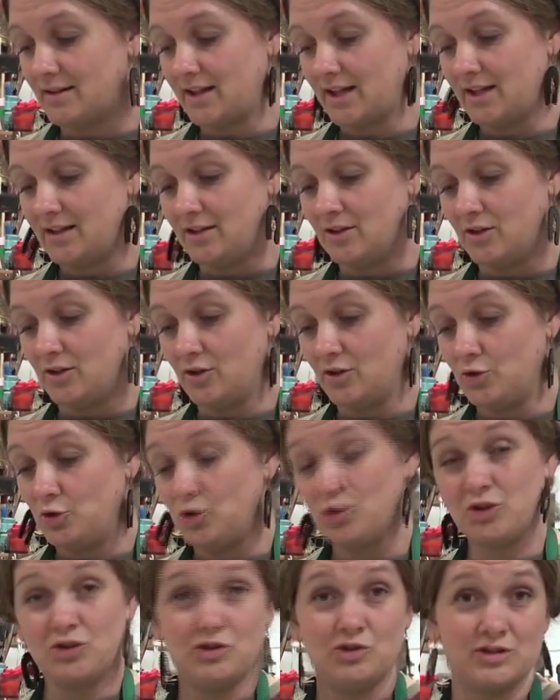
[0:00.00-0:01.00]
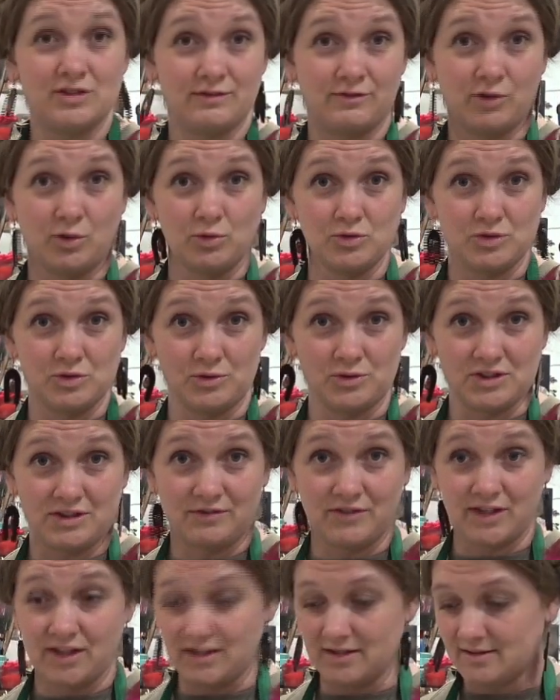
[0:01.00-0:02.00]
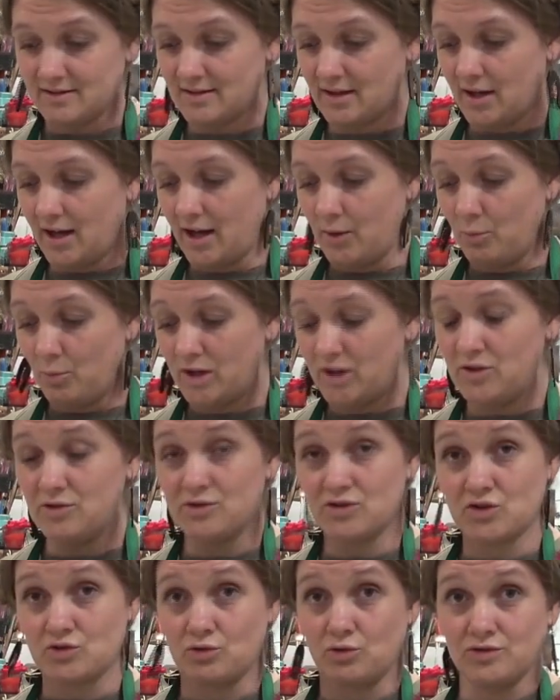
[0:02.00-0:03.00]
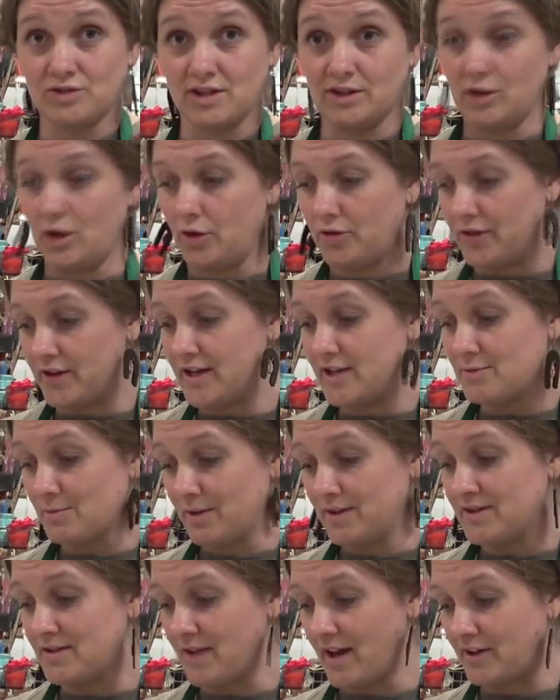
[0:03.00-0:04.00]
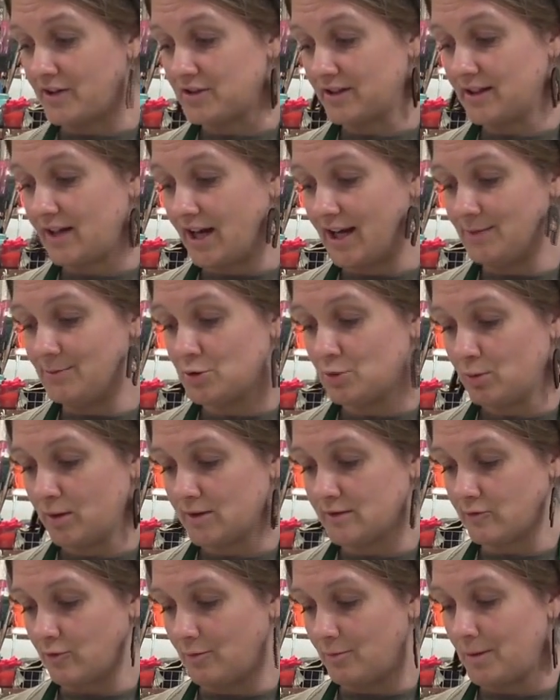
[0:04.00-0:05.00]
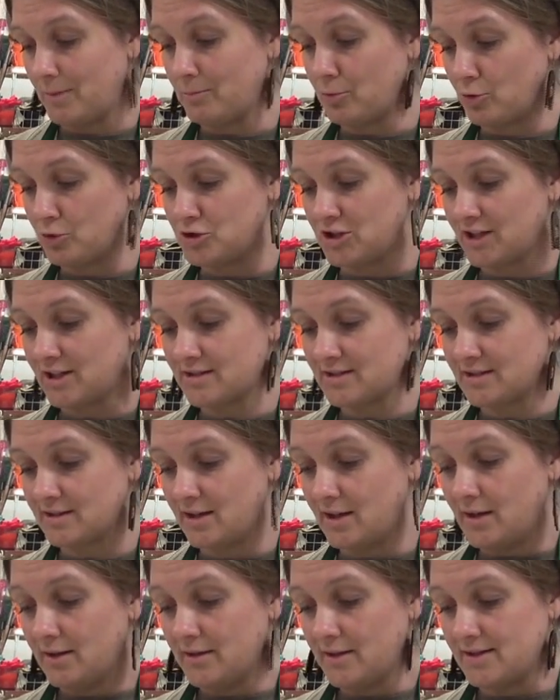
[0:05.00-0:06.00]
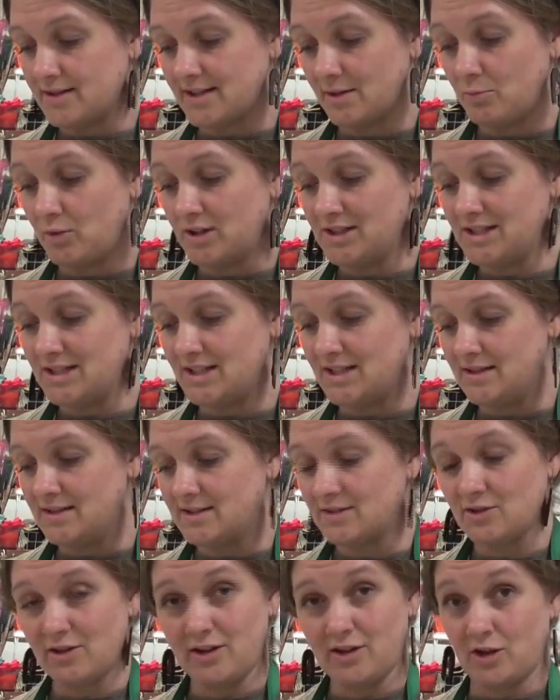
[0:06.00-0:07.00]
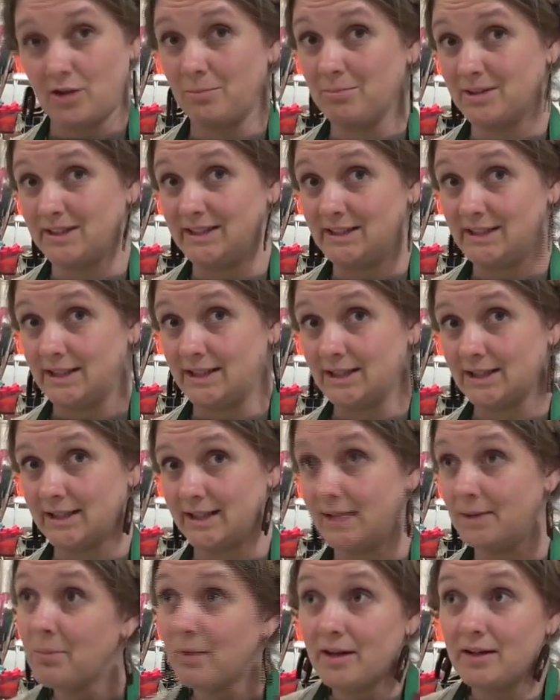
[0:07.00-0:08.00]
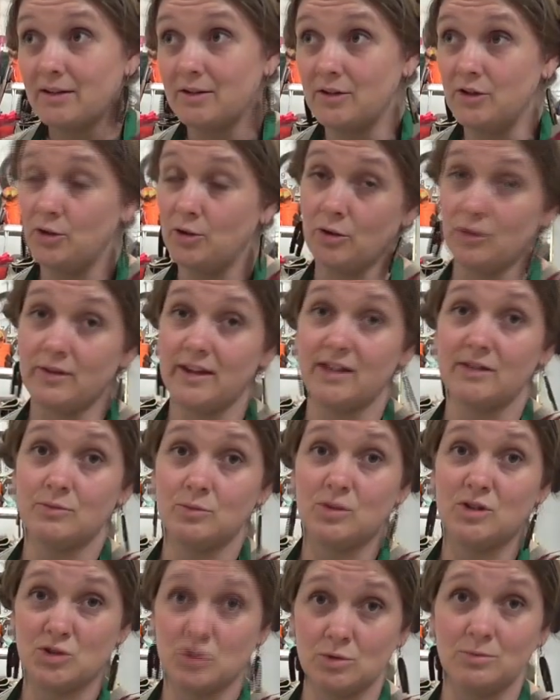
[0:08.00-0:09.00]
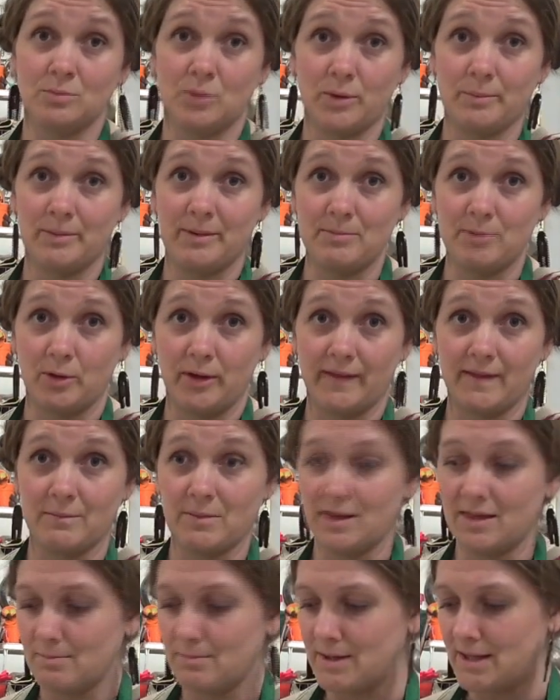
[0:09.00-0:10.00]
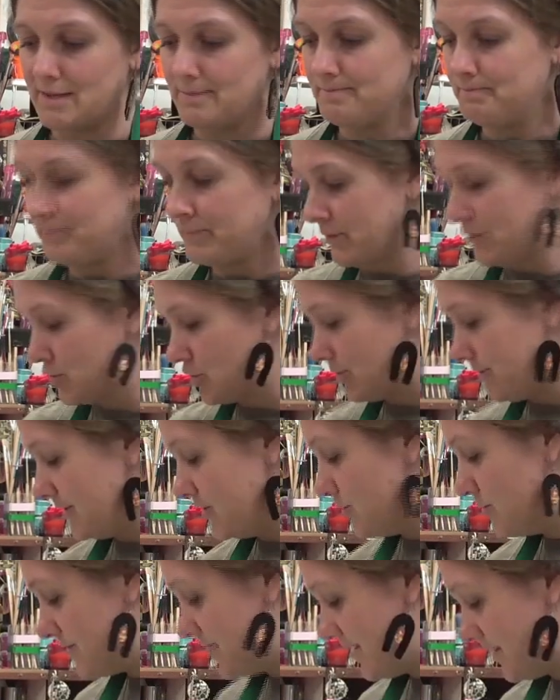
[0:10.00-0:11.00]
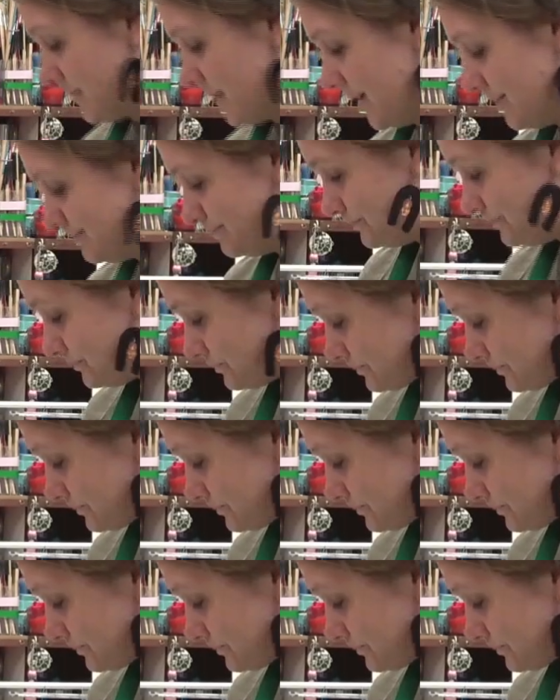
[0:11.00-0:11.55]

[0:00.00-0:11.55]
then you can use it for all sorts of things. And we use straws a lot. These ones actually came to us from a project that someone did, so they're completely clean, but you know, we shouldn't be putting them in the bin, should be using them up.